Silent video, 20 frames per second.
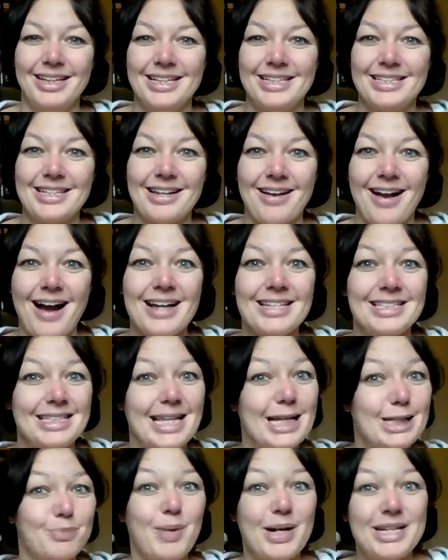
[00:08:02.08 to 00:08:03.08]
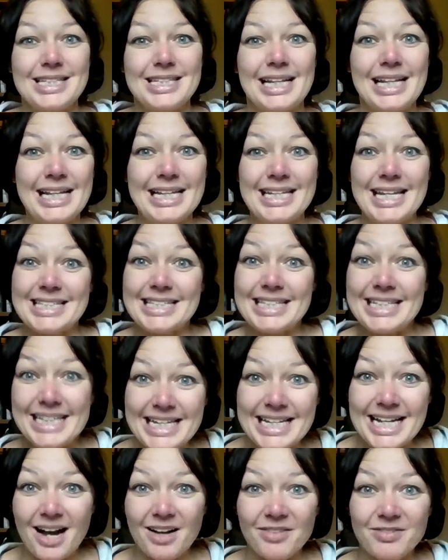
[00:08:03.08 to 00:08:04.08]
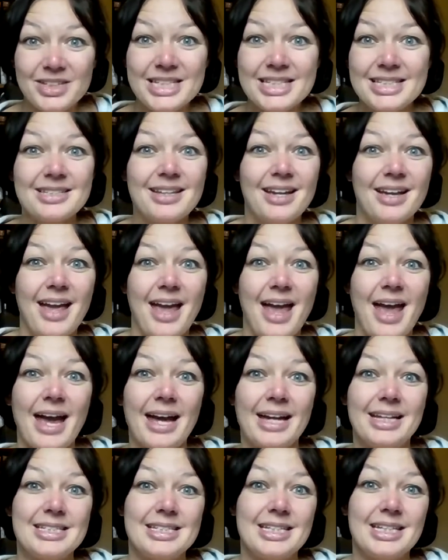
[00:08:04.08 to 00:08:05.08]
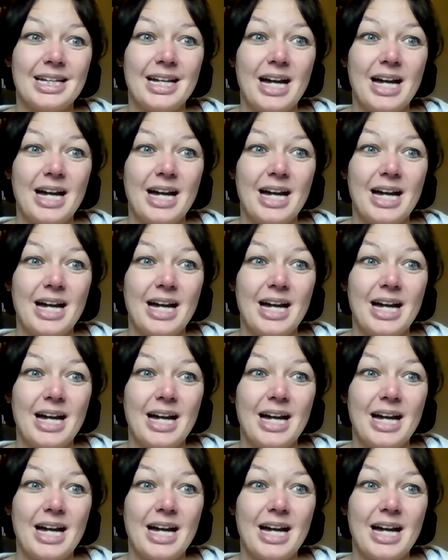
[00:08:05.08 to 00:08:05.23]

So guys, that's e-covers, and